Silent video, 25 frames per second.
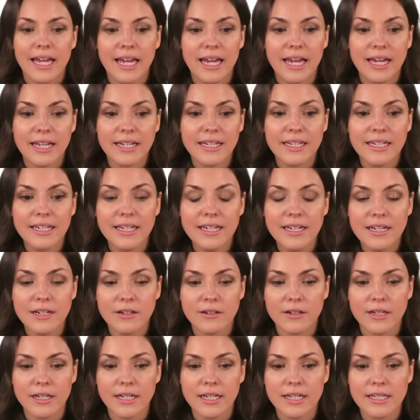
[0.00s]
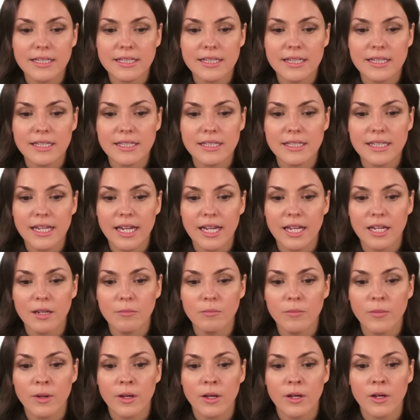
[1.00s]
And here it is the
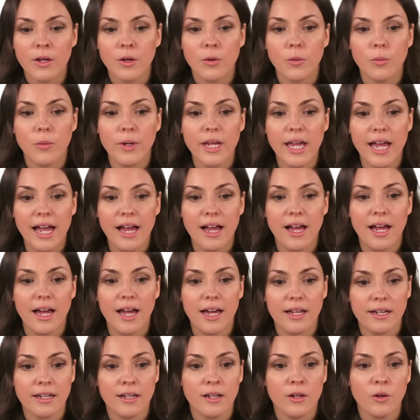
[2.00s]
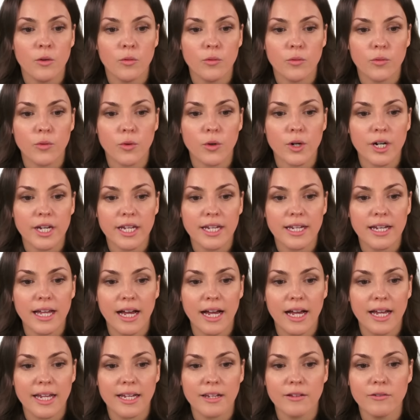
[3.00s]
same. We had
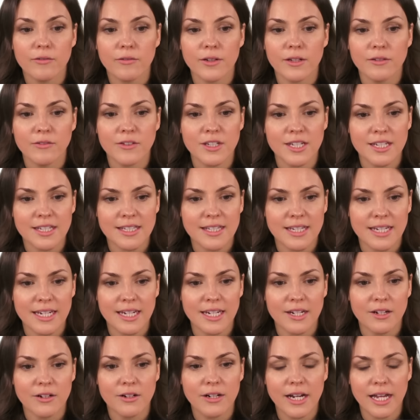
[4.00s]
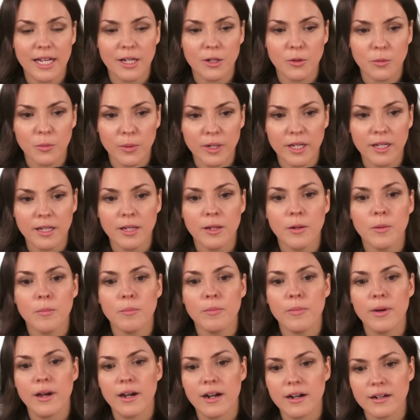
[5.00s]
49 50s here, and we
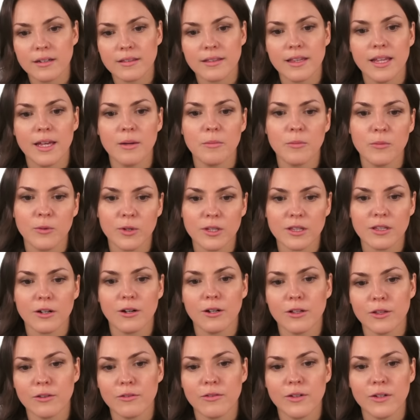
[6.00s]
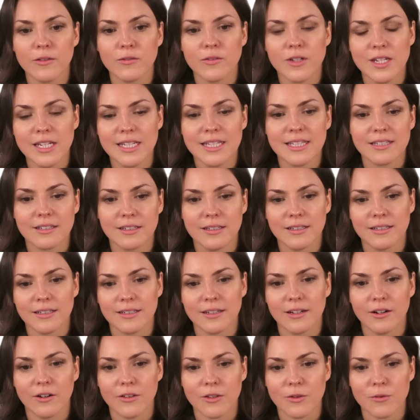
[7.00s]
paired them with all the 50s
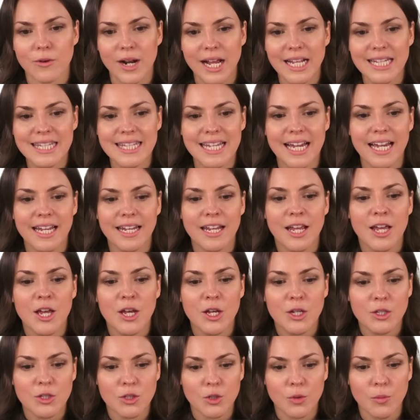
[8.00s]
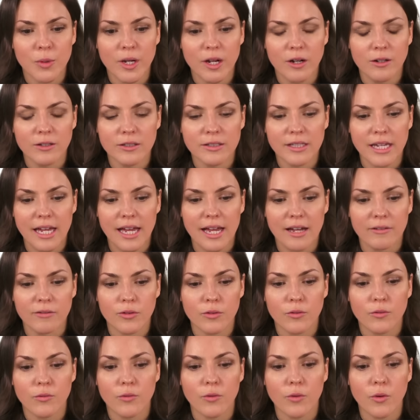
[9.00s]
on the right side. So we also have
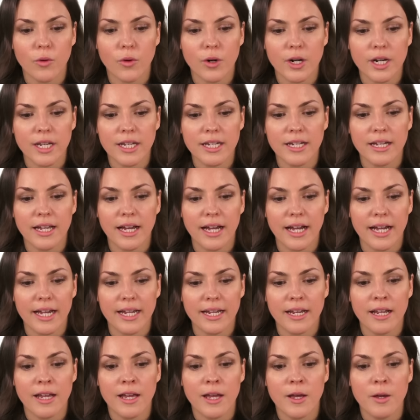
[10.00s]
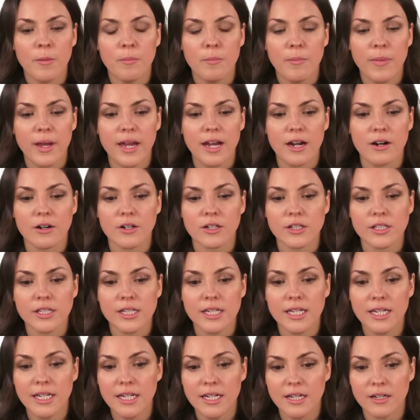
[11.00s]
49 pairs
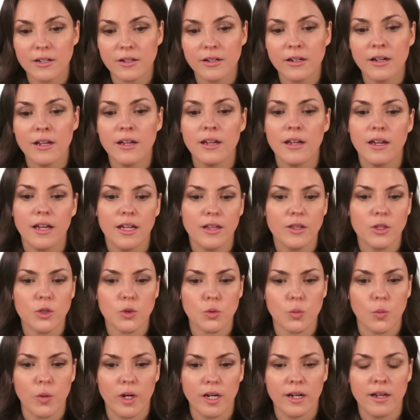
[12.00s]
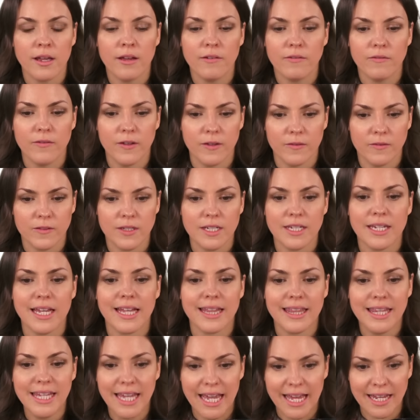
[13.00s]
here, and this 150
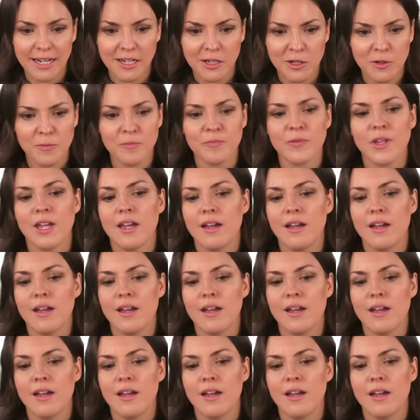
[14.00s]
at the end.